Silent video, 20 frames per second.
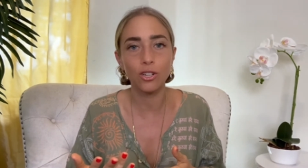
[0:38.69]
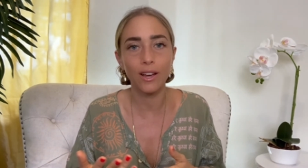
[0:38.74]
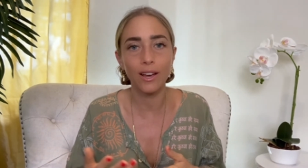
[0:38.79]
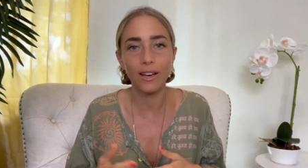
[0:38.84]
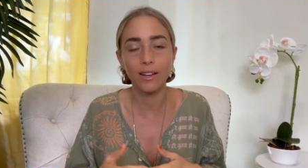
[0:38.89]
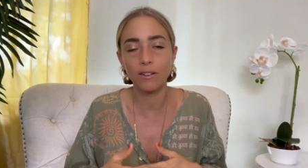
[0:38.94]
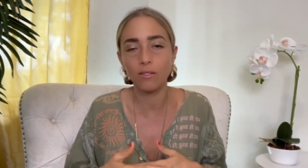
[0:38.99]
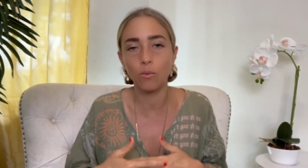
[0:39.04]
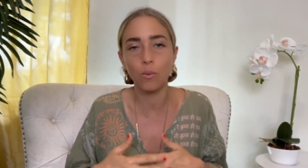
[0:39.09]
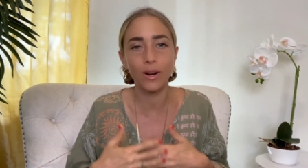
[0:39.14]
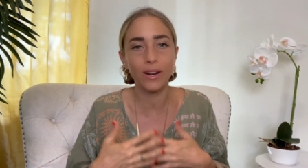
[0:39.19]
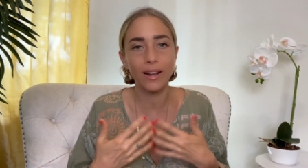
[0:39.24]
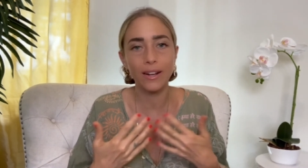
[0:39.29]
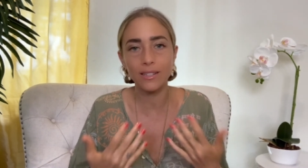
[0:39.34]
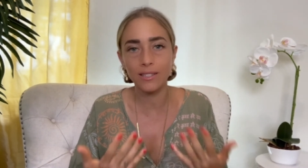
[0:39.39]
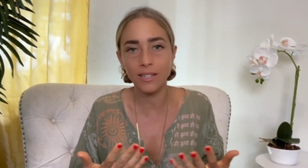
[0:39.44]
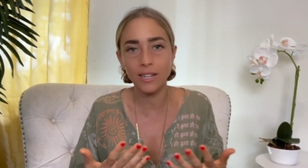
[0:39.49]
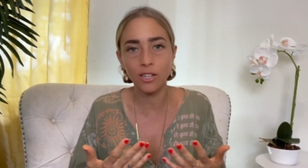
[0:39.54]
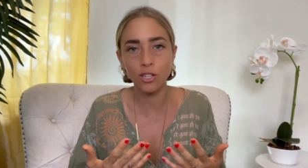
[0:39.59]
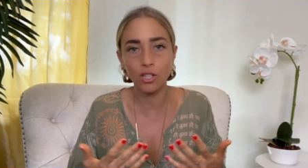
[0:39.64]
And when I
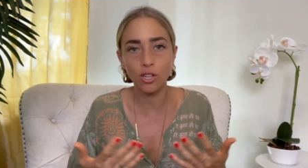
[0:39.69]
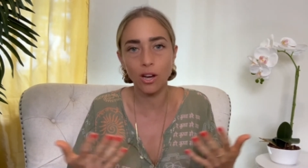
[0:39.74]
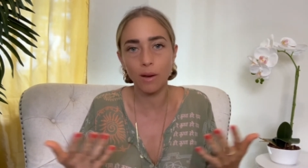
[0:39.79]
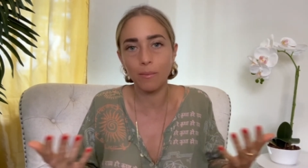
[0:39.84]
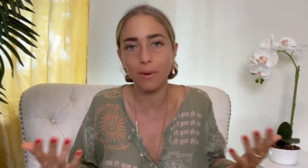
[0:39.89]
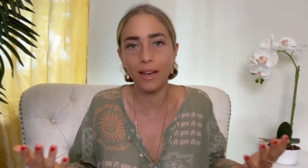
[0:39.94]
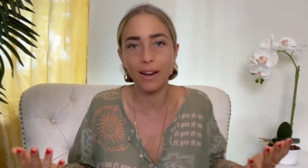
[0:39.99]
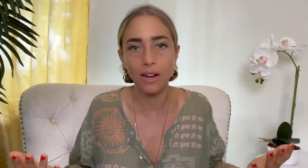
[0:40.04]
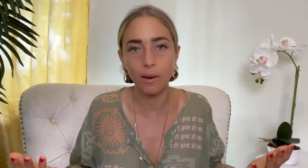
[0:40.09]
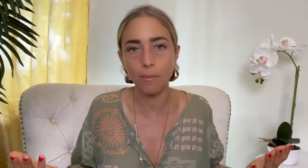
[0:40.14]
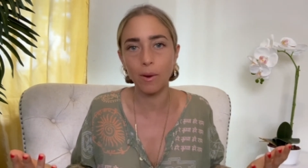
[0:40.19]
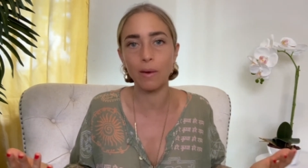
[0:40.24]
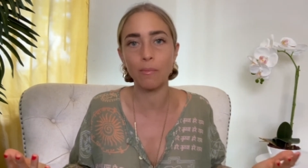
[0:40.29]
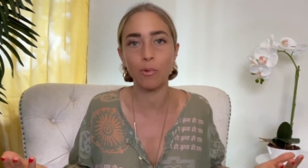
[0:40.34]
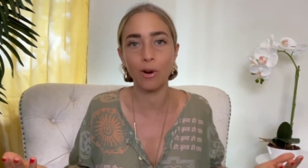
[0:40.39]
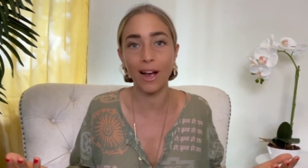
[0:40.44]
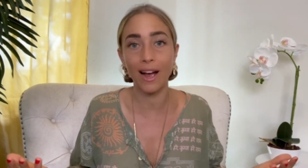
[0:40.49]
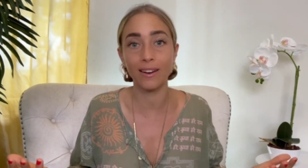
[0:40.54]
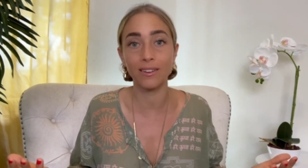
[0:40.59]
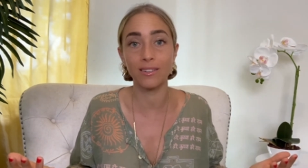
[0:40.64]
teach, I'm getting my
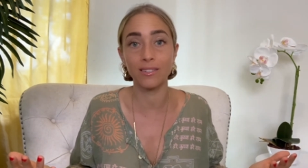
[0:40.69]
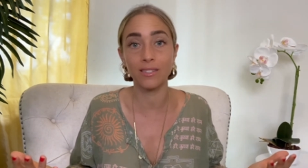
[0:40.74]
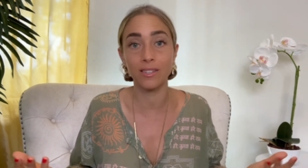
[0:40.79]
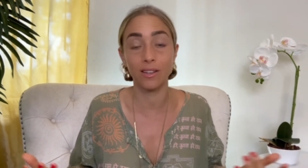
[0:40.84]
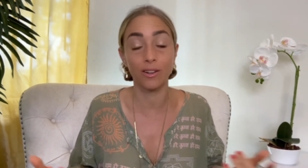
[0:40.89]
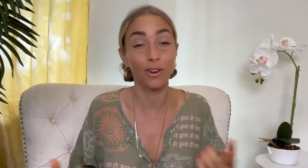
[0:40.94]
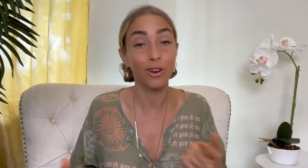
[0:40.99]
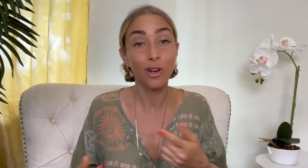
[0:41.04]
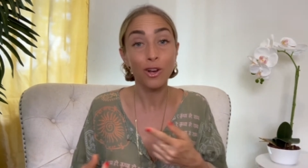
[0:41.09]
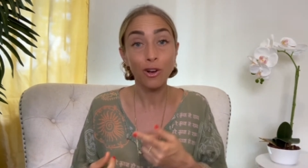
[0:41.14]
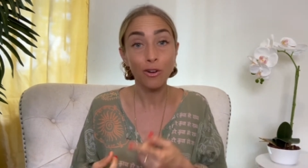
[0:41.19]
practice in.